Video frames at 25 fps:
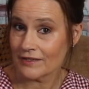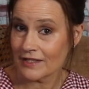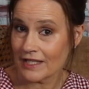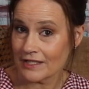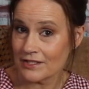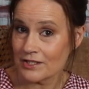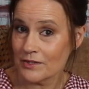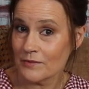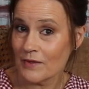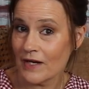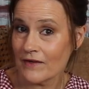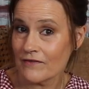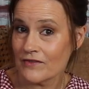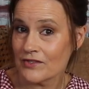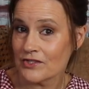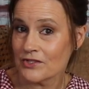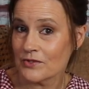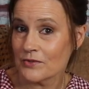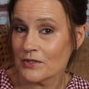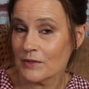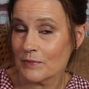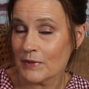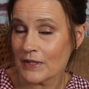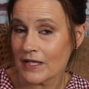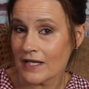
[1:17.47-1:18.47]
I do have the
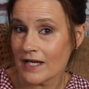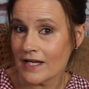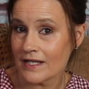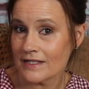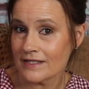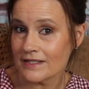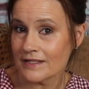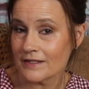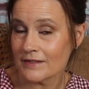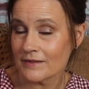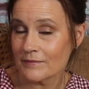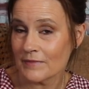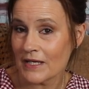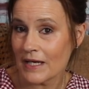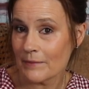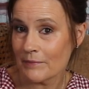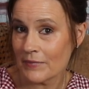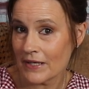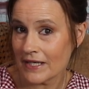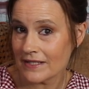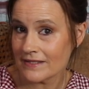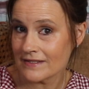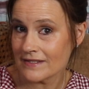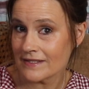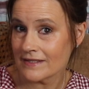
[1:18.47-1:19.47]
Juniper cardigan
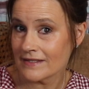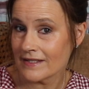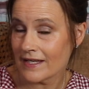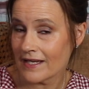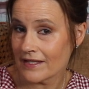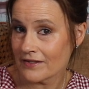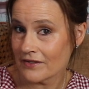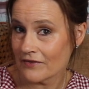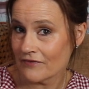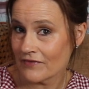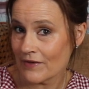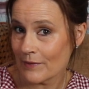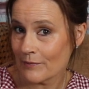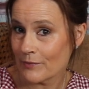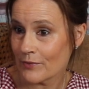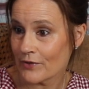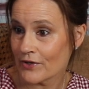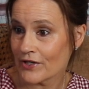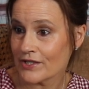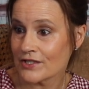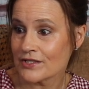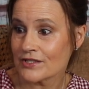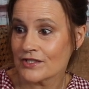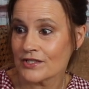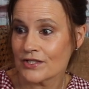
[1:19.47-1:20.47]
pattern and the
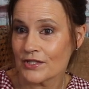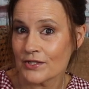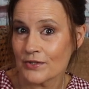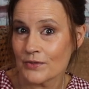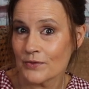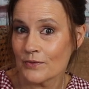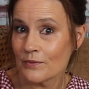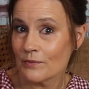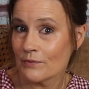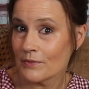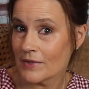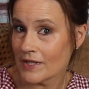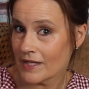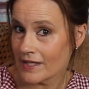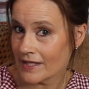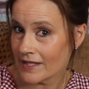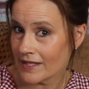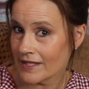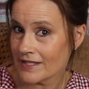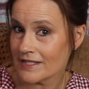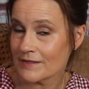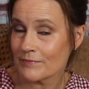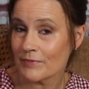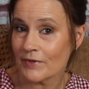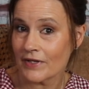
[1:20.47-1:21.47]
fabric to make
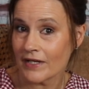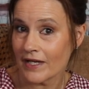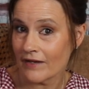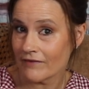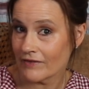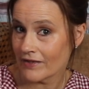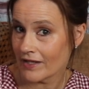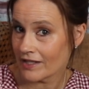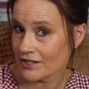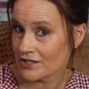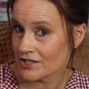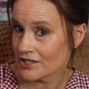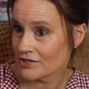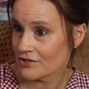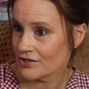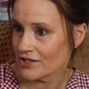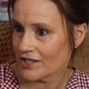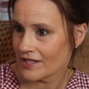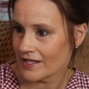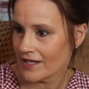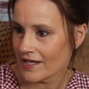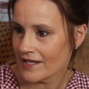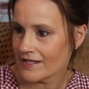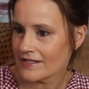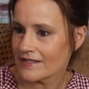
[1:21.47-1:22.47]
it, but I haven't actually done
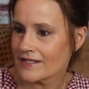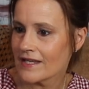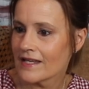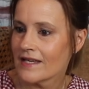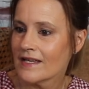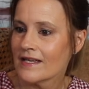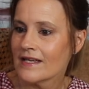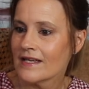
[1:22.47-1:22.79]
it yet.